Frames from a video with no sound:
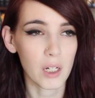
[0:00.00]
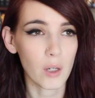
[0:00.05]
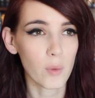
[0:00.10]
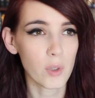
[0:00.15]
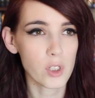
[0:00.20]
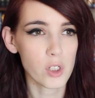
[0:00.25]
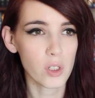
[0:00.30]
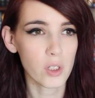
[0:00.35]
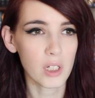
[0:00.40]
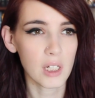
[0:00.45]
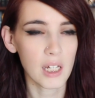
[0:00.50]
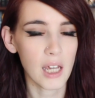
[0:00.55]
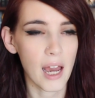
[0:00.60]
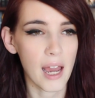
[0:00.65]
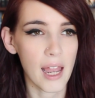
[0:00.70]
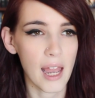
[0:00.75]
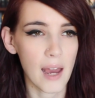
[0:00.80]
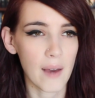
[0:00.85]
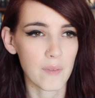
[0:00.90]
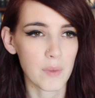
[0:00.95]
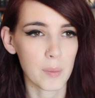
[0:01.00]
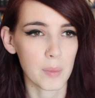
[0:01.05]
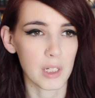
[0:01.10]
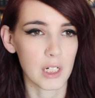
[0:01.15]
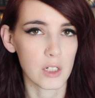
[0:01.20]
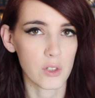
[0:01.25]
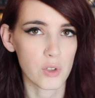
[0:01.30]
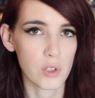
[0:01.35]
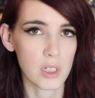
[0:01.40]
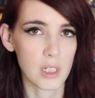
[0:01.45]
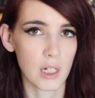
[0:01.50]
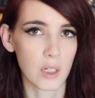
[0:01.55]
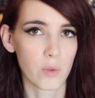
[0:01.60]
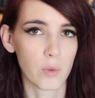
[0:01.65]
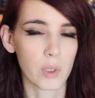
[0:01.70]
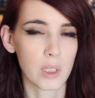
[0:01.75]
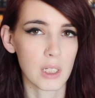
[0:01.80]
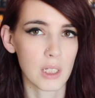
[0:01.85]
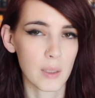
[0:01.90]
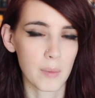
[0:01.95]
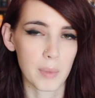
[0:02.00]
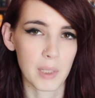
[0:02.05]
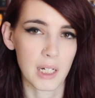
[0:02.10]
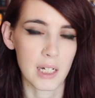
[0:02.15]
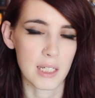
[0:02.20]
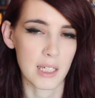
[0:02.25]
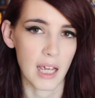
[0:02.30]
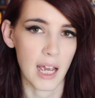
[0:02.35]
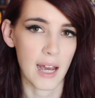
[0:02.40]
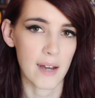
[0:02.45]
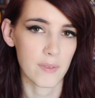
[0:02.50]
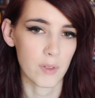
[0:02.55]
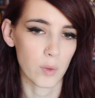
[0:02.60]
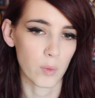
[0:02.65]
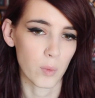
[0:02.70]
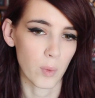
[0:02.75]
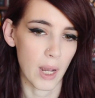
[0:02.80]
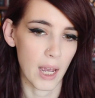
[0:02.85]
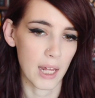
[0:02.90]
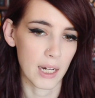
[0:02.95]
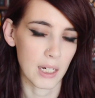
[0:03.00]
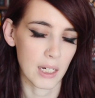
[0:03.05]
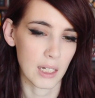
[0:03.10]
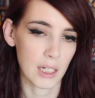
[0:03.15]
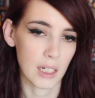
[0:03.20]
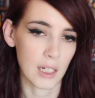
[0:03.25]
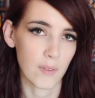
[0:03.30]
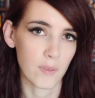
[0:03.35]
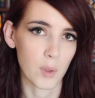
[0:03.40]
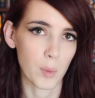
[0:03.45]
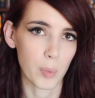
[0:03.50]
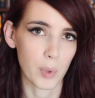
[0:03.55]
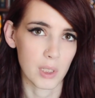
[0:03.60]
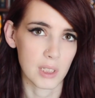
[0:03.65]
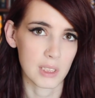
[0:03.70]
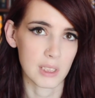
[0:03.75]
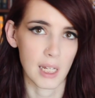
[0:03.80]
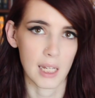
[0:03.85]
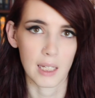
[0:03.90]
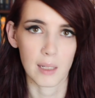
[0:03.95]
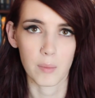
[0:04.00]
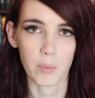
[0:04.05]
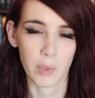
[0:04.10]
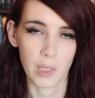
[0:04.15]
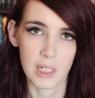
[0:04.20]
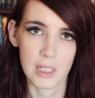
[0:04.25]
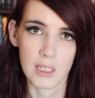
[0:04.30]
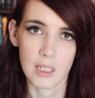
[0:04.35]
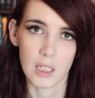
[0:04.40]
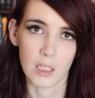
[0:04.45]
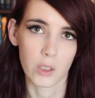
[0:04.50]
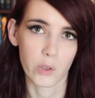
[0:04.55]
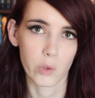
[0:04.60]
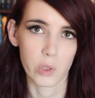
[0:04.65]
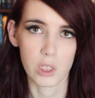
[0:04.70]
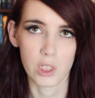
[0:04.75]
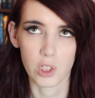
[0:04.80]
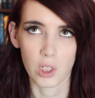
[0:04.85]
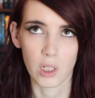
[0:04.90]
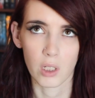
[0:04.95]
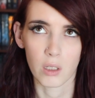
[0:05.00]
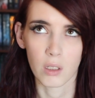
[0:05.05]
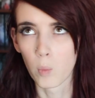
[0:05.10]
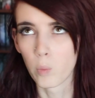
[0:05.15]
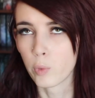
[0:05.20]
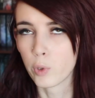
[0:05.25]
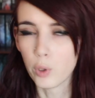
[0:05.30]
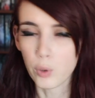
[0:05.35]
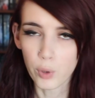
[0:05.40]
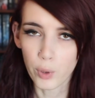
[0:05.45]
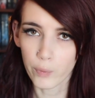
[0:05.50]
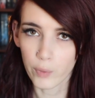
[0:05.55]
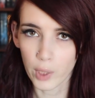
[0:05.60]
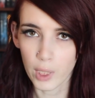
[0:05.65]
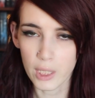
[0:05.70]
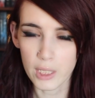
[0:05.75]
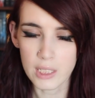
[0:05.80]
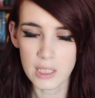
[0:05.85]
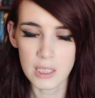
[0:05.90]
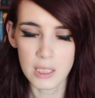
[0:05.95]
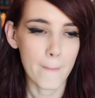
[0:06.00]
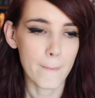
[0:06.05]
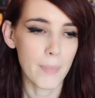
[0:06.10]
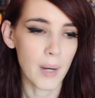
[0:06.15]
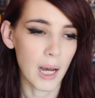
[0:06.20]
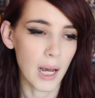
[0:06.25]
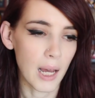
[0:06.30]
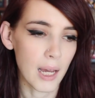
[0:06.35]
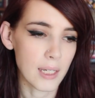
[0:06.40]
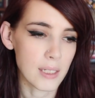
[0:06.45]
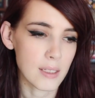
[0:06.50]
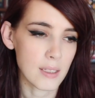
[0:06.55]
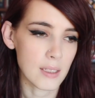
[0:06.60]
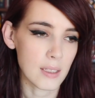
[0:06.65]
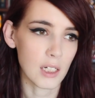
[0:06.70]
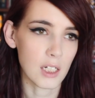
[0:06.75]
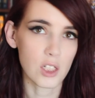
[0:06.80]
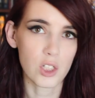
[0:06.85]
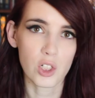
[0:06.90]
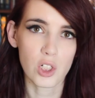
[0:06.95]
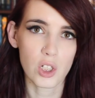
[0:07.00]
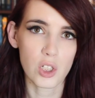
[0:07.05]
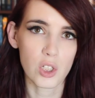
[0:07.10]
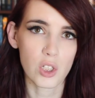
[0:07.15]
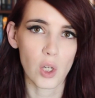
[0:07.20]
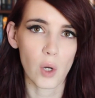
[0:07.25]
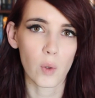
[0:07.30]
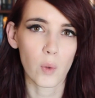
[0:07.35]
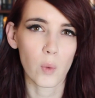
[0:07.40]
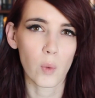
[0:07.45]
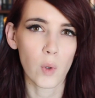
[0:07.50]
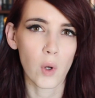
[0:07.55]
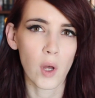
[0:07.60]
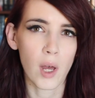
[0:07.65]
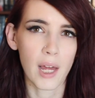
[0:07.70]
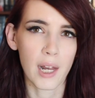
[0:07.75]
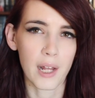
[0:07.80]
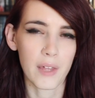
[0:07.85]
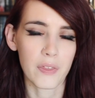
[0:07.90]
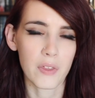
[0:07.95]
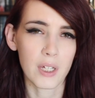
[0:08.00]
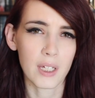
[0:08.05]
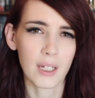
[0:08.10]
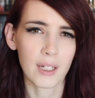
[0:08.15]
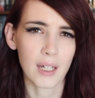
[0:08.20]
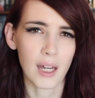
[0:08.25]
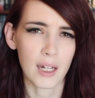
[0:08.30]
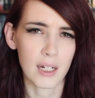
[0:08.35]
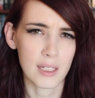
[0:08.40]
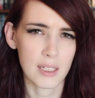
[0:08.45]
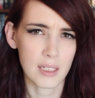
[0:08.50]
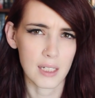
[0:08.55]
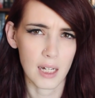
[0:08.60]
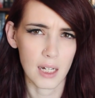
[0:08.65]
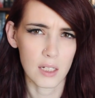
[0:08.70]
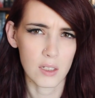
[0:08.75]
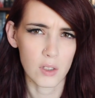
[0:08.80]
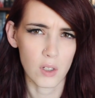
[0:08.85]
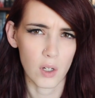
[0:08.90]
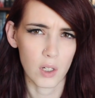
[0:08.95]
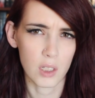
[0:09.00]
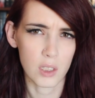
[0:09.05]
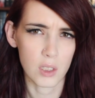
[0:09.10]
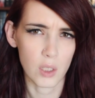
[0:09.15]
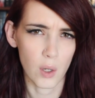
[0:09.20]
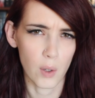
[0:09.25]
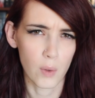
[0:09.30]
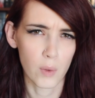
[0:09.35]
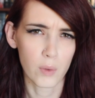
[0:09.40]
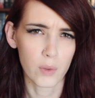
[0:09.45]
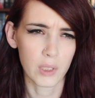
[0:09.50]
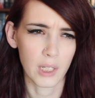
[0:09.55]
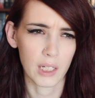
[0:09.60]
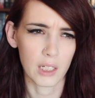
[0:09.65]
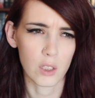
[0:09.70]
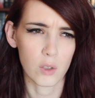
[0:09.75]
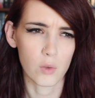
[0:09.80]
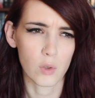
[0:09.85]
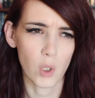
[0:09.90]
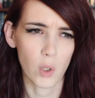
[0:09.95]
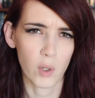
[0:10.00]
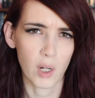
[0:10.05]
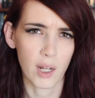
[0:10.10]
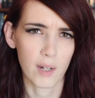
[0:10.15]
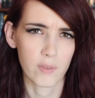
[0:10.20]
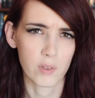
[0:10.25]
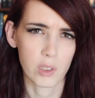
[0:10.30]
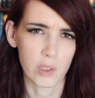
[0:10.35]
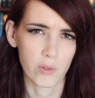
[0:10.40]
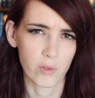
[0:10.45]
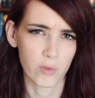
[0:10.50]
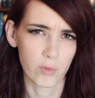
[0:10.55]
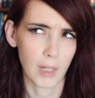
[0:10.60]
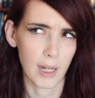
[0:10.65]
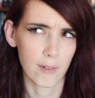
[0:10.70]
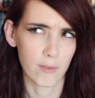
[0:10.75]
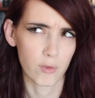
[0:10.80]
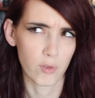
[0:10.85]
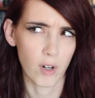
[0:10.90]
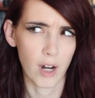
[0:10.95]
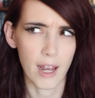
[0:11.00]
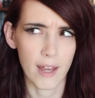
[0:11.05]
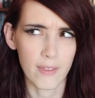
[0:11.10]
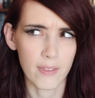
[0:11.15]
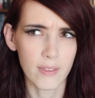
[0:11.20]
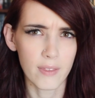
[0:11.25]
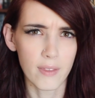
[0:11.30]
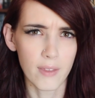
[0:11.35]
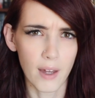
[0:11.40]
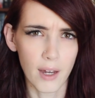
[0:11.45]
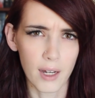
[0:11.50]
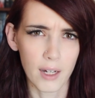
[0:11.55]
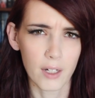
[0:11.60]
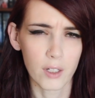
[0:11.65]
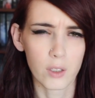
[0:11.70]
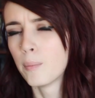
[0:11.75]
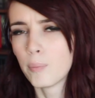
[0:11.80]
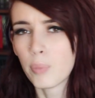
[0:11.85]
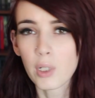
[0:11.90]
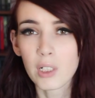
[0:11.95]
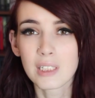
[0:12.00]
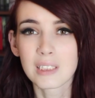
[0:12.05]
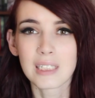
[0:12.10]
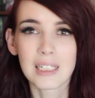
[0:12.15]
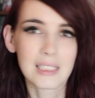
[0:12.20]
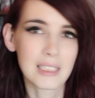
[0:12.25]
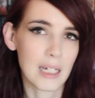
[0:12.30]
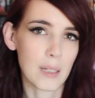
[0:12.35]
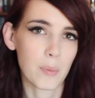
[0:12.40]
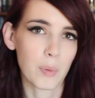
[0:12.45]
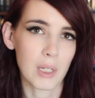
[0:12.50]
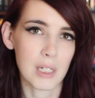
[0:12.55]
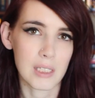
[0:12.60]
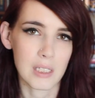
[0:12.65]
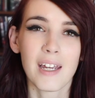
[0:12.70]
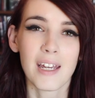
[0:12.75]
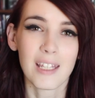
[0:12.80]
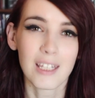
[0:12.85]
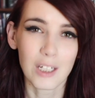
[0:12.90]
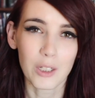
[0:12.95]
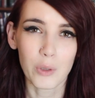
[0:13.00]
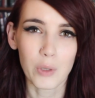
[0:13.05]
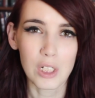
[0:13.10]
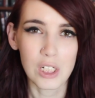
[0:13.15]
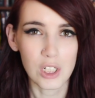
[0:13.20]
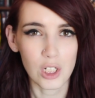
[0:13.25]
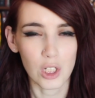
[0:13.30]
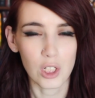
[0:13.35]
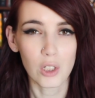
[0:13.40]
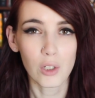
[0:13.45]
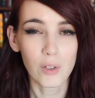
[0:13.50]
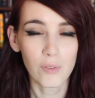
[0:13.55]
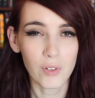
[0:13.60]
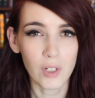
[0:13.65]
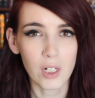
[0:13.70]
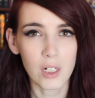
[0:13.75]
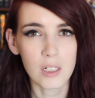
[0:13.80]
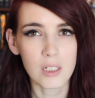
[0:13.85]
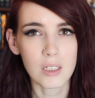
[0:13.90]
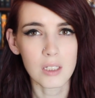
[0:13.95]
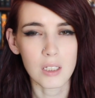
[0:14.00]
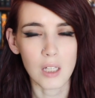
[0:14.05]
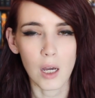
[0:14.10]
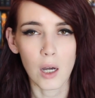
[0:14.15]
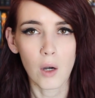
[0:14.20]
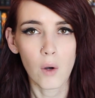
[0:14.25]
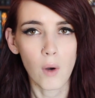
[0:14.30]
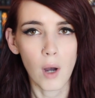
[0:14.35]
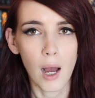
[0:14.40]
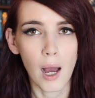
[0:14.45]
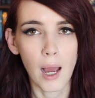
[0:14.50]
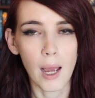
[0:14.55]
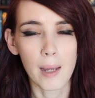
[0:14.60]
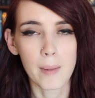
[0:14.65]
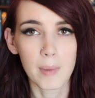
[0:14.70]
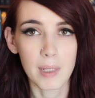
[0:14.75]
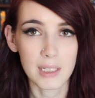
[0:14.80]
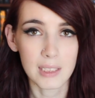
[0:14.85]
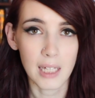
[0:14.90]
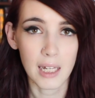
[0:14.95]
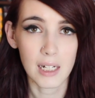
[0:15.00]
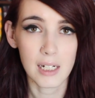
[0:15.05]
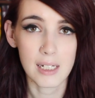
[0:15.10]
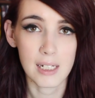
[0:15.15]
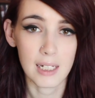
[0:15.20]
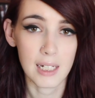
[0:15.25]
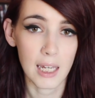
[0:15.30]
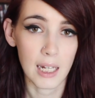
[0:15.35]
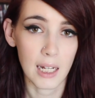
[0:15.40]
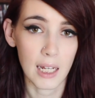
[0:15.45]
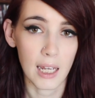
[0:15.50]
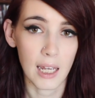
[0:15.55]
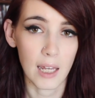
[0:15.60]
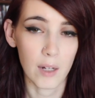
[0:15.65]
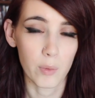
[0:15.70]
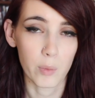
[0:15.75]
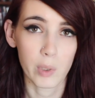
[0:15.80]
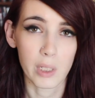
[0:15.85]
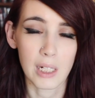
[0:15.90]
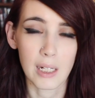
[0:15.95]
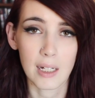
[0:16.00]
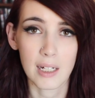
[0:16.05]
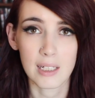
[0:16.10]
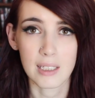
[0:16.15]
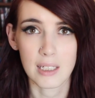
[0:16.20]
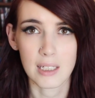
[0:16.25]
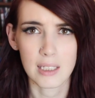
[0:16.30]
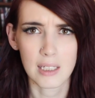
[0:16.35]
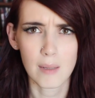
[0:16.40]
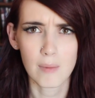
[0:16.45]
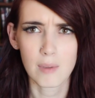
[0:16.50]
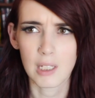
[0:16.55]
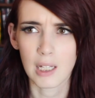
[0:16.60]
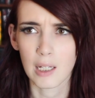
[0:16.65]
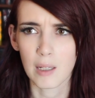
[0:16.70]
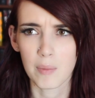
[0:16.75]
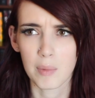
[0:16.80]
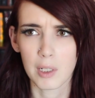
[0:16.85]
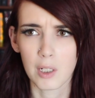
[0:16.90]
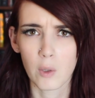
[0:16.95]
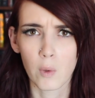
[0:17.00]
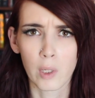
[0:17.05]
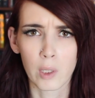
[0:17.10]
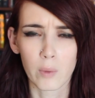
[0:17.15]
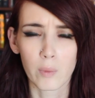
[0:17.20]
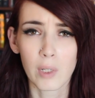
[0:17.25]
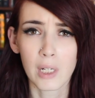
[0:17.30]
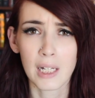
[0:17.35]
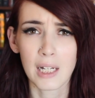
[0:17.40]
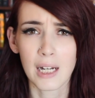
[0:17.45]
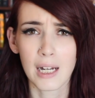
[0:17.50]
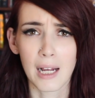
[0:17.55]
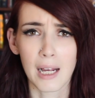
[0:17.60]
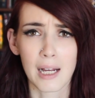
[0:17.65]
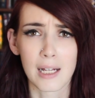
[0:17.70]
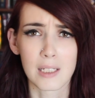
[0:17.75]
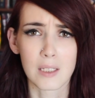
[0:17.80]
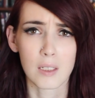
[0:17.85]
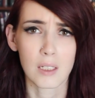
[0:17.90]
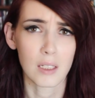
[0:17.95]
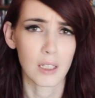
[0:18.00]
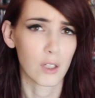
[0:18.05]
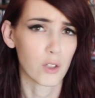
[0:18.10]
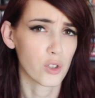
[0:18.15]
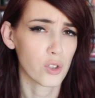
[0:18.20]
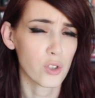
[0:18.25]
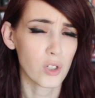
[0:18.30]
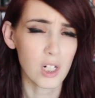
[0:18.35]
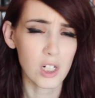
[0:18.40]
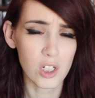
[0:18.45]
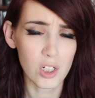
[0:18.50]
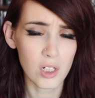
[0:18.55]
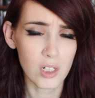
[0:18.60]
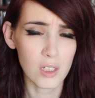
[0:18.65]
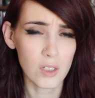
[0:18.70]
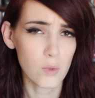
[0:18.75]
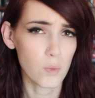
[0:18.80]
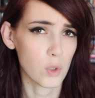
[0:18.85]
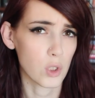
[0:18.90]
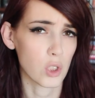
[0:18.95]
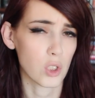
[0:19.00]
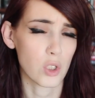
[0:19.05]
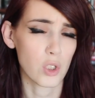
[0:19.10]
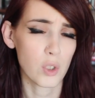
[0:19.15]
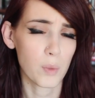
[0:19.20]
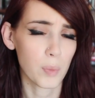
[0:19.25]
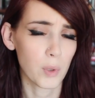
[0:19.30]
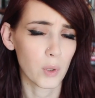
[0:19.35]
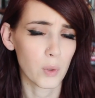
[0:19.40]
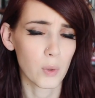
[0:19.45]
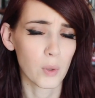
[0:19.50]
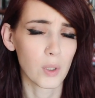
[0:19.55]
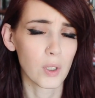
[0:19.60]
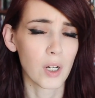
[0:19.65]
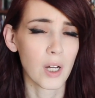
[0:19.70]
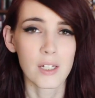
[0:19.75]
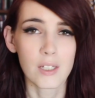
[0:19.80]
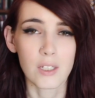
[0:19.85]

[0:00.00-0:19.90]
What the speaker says: Originally I haven't been interested in reading it because I haven't read any of the books taking place in the Grisha universe, but it's just so cool, and I think it kind of stands on its own. Like, you don't have to have read the books that take place in the Grisha universe, so I'm excited to get it and read it because it seems like it'd be a quick read and it has illustrations, which is super cool.